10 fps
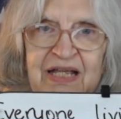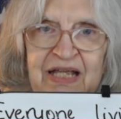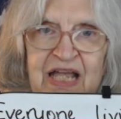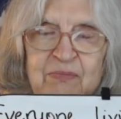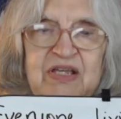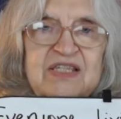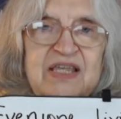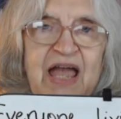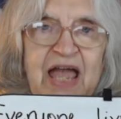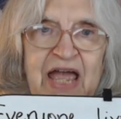It means
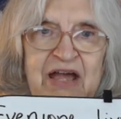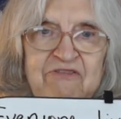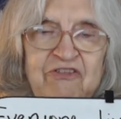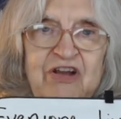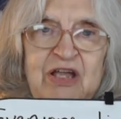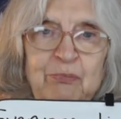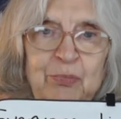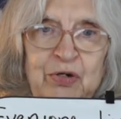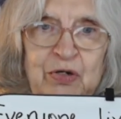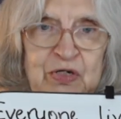every
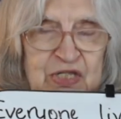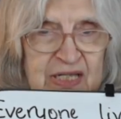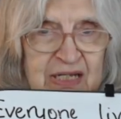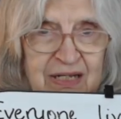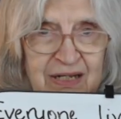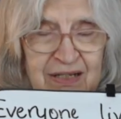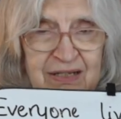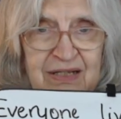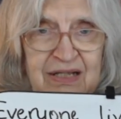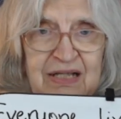person
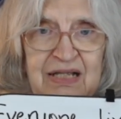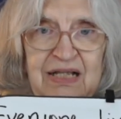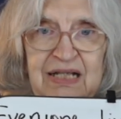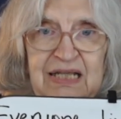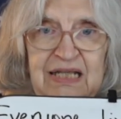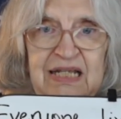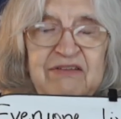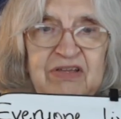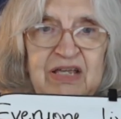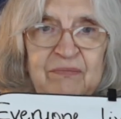
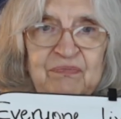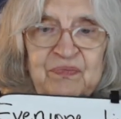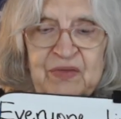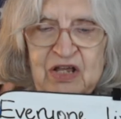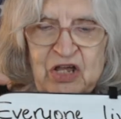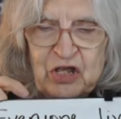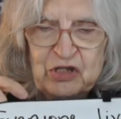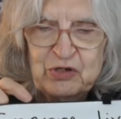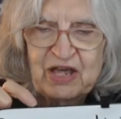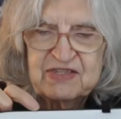living.
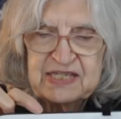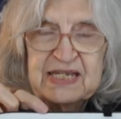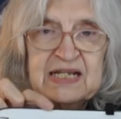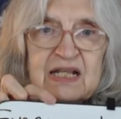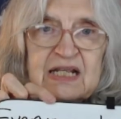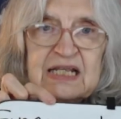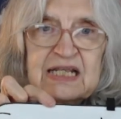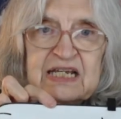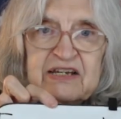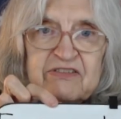You have seen
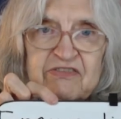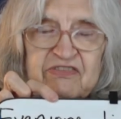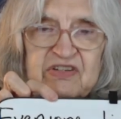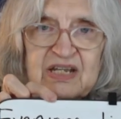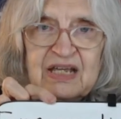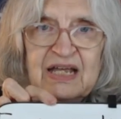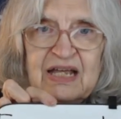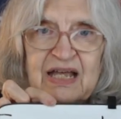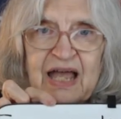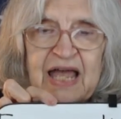lived
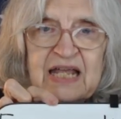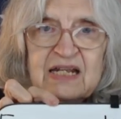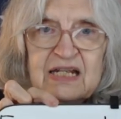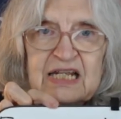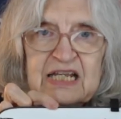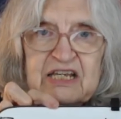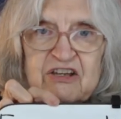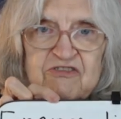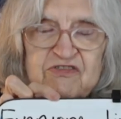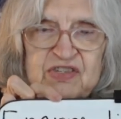and
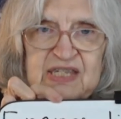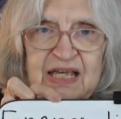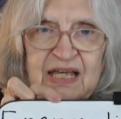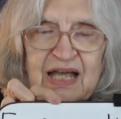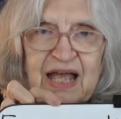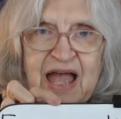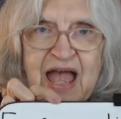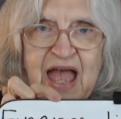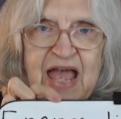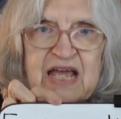lives
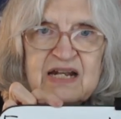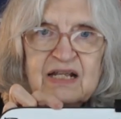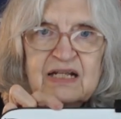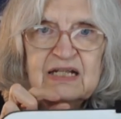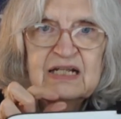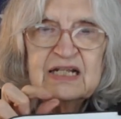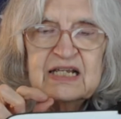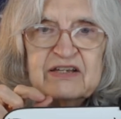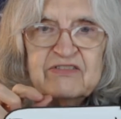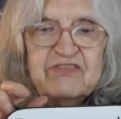and
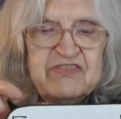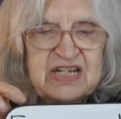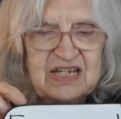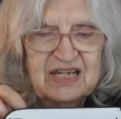lived,